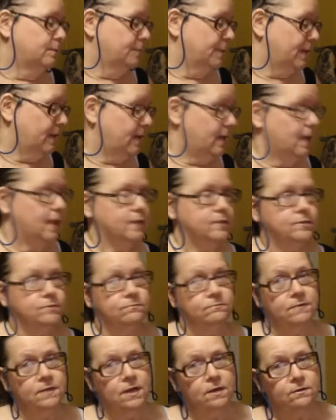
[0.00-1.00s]
But as
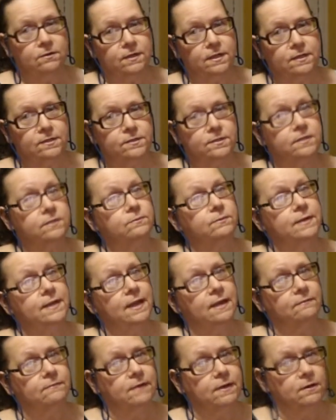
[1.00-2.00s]
you've noticed, we
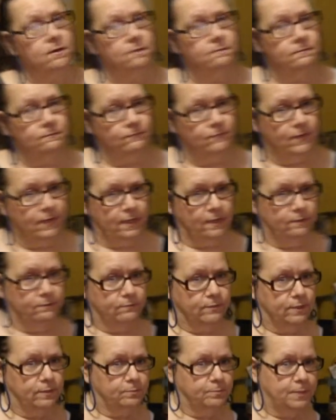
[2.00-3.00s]
have our
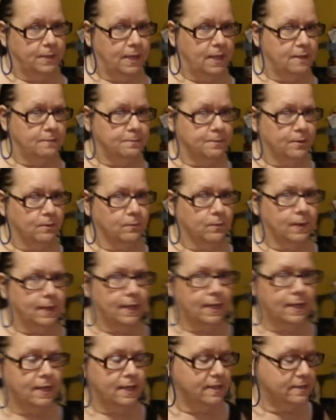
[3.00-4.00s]
favorite
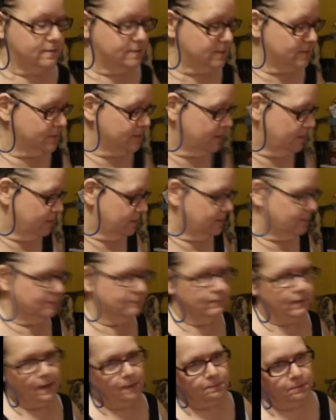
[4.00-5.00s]
paperweight,
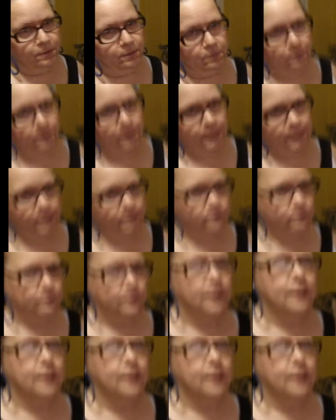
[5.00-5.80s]
fabric weight,